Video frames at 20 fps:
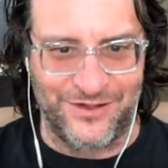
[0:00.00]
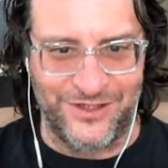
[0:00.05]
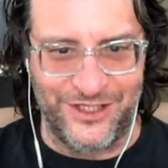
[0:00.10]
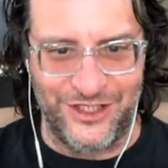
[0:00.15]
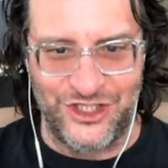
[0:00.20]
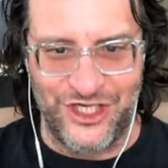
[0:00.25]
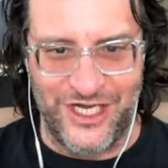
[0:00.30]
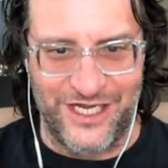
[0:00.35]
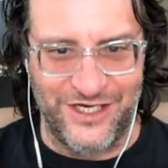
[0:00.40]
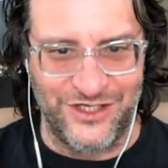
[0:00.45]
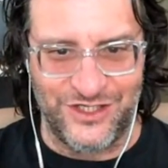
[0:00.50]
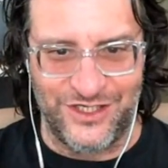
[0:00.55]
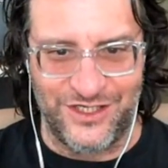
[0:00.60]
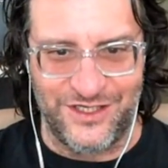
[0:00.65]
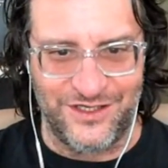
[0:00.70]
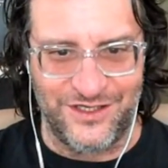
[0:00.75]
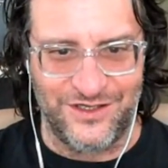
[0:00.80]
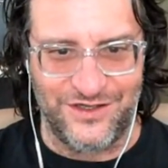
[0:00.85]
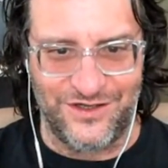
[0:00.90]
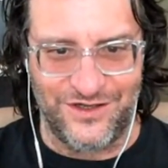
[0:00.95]

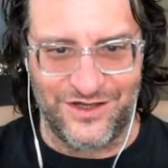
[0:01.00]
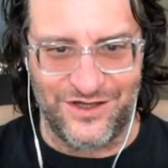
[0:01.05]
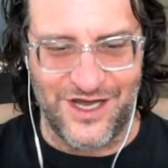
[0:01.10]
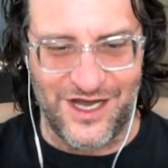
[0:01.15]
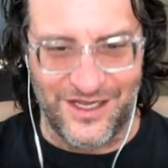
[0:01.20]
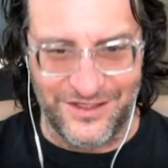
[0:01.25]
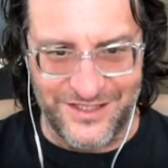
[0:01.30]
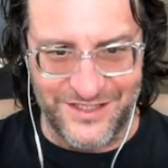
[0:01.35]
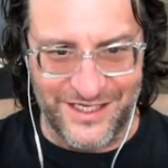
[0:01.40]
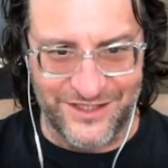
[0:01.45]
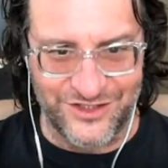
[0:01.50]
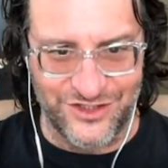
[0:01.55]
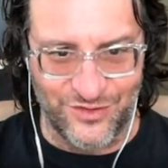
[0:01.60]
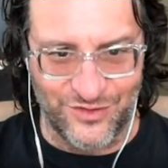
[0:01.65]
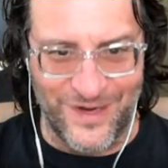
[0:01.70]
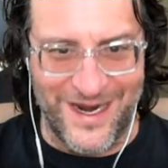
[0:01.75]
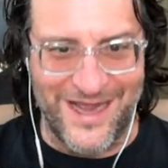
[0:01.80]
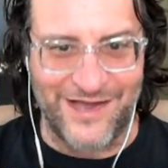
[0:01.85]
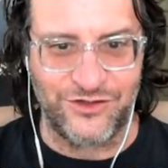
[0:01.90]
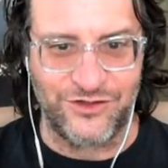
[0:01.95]
changing context
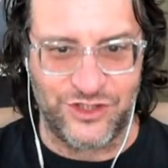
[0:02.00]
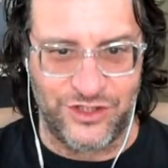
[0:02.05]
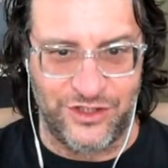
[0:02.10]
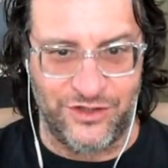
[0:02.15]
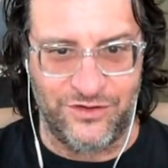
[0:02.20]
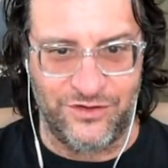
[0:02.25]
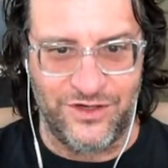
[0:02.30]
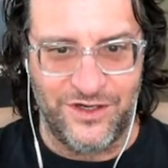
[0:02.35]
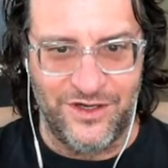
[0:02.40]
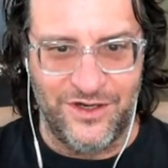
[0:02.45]
around you.